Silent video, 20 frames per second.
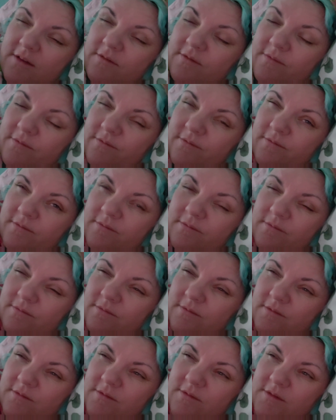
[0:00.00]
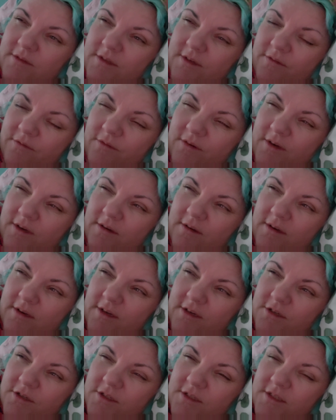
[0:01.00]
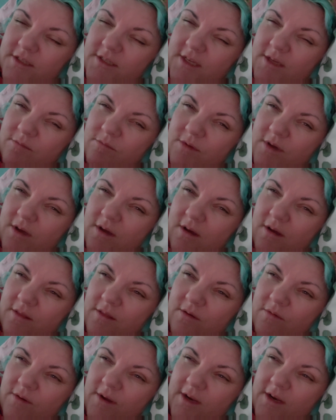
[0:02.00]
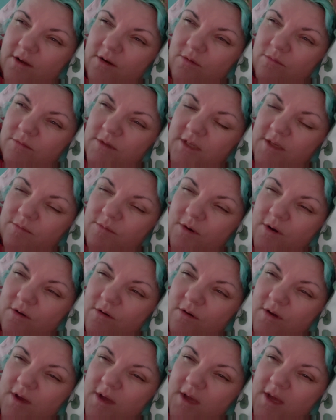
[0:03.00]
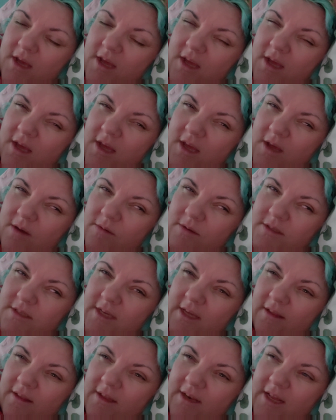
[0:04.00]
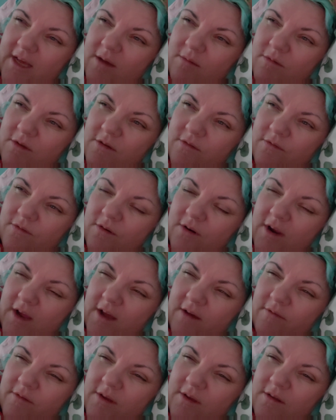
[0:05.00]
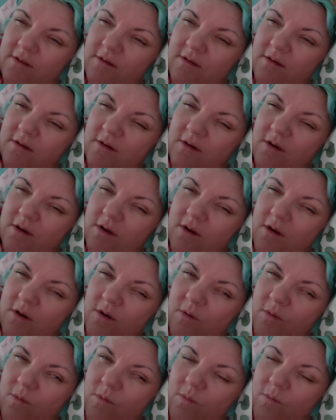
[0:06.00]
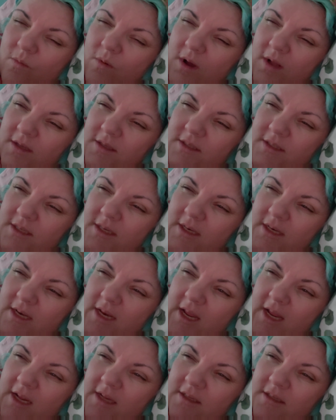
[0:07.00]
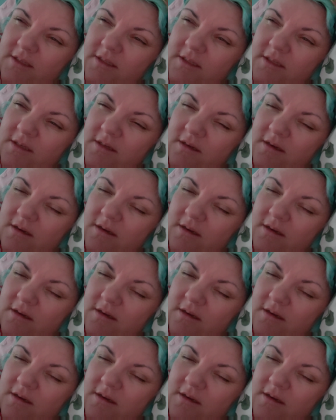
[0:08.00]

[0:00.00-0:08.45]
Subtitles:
of different and interesting, but on the way to Home Depot, he was yelling at me for having wants and needs.